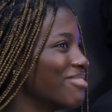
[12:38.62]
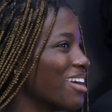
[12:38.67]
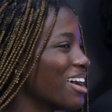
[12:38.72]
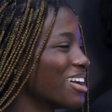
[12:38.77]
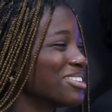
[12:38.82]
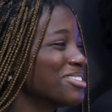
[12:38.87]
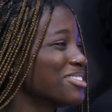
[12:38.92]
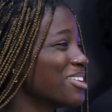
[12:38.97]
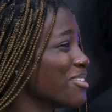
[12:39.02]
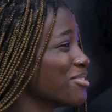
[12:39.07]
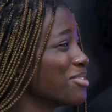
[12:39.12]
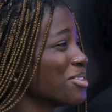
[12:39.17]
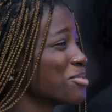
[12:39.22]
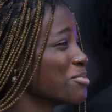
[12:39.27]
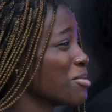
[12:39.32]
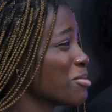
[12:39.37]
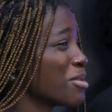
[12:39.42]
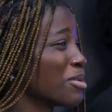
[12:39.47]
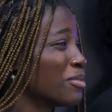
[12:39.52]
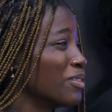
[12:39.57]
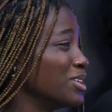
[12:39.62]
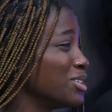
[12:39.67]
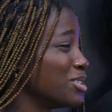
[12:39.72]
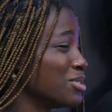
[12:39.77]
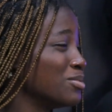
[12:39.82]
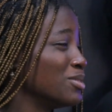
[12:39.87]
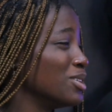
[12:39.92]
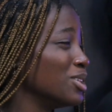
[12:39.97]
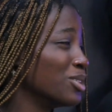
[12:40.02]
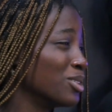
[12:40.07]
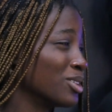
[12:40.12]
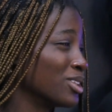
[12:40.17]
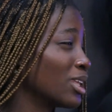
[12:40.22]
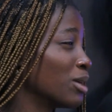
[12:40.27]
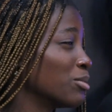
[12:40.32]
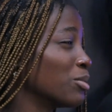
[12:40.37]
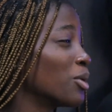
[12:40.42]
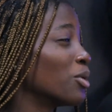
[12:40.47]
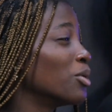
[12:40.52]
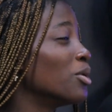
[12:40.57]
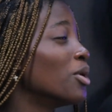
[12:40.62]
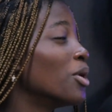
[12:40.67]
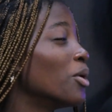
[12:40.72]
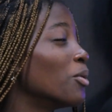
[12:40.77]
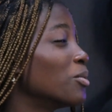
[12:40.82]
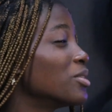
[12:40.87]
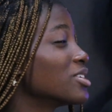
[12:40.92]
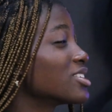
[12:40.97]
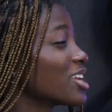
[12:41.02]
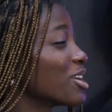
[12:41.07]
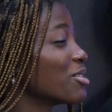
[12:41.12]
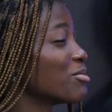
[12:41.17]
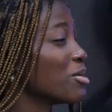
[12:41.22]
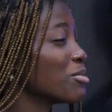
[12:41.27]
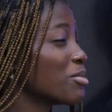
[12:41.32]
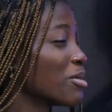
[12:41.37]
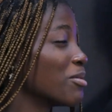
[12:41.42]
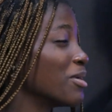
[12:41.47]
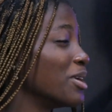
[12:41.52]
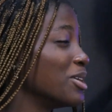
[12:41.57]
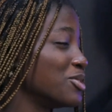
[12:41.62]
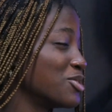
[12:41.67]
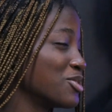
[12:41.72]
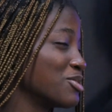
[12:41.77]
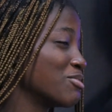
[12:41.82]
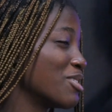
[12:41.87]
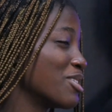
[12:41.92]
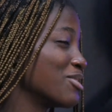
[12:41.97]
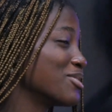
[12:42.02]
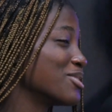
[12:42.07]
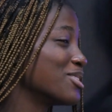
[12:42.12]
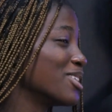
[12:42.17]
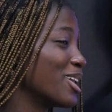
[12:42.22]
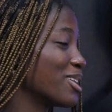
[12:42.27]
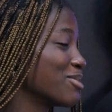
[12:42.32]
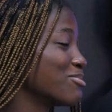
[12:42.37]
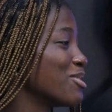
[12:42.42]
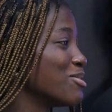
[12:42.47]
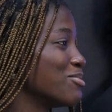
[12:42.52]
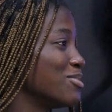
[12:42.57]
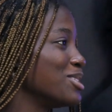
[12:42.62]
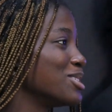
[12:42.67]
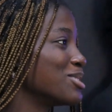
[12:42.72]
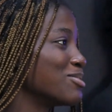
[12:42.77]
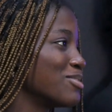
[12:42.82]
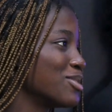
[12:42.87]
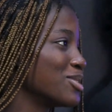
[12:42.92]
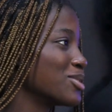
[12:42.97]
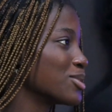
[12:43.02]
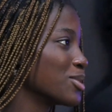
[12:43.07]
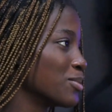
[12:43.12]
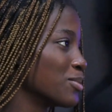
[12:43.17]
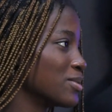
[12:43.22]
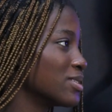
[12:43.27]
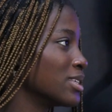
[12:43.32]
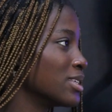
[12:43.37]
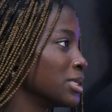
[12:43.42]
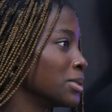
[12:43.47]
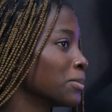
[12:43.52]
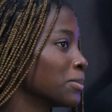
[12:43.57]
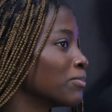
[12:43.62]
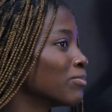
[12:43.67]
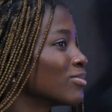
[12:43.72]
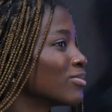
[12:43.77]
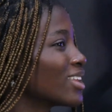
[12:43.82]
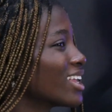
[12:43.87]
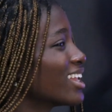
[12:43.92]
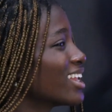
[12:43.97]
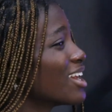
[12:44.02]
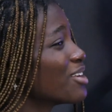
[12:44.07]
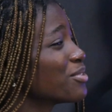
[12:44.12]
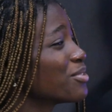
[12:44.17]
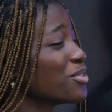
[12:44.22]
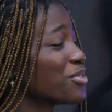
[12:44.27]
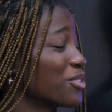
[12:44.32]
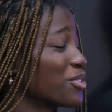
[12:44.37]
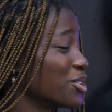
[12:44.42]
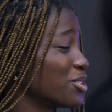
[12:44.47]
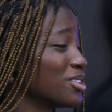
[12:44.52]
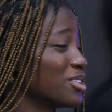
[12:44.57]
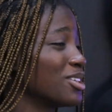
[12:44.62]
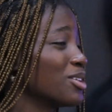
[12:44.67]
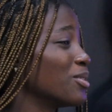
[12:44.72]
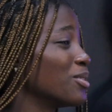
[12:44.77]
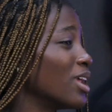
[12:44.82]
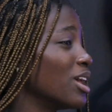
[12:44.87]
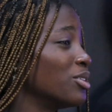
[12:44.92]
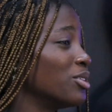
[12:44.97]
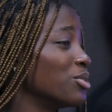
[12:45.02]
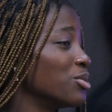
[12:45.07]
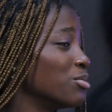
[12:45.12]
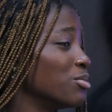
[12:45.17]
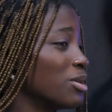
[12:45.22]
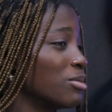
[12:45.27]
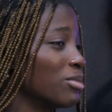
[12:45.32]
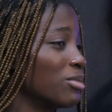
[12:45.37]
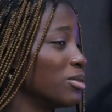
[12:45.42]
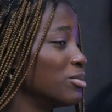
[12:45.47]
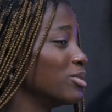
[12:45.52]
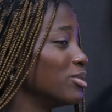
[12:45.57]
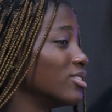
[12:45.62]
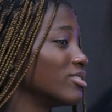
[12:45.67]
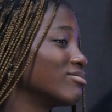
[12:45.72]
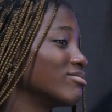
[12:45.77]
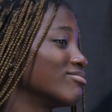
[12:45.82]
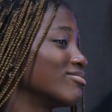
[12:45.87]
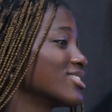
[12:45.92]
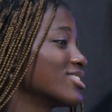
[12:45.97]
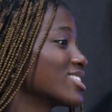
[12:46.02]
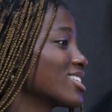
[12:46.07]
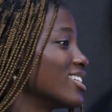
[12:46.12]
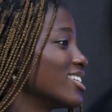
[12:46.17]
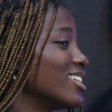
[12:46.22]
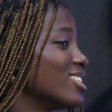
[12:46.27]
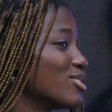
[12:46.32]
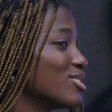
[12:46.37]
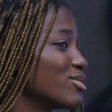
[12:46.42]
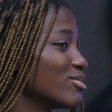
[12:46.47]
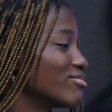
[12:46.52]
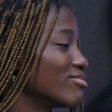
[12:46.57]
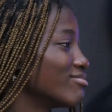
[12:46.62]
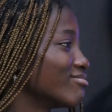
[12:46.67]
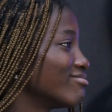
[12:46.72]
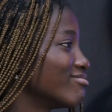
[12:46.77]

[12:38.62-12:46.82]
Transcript: I don't know, I've not remembered my dream in a long time, but once I remember my dream, I feel like maybe it means something. And I feel frustrated when I don't remember, but it's like...